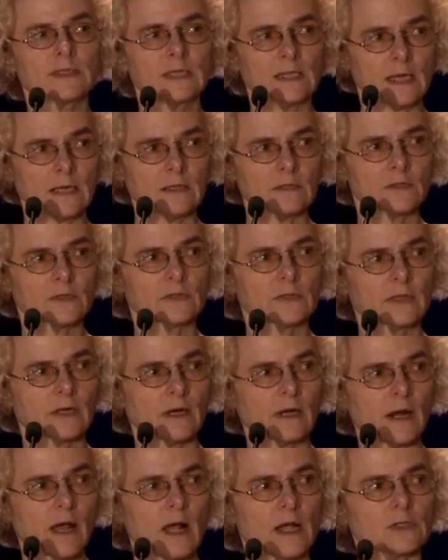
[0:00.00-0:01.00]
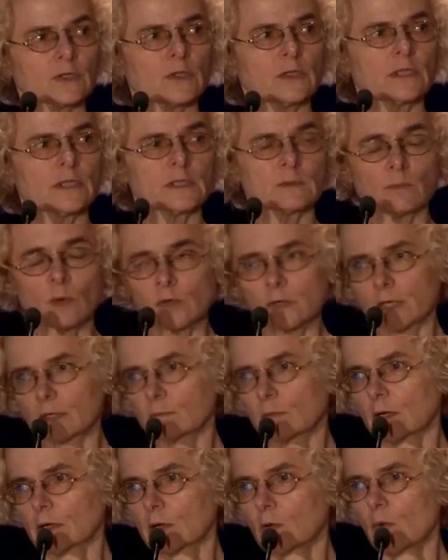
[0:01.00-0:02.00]
teenagers that are actually
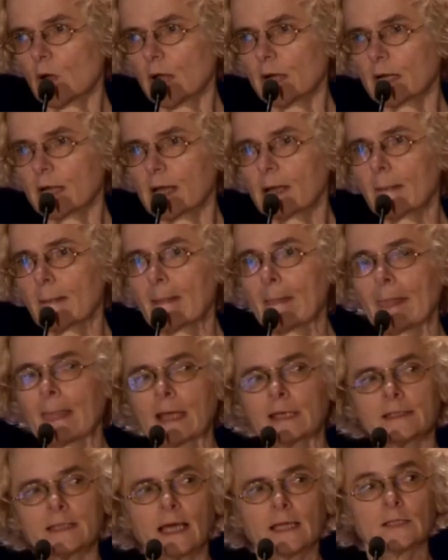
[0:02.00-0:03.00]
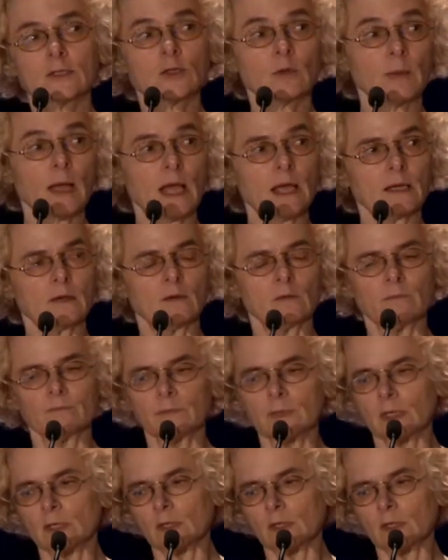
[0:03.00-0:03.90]
smoking marijuana than tobacco,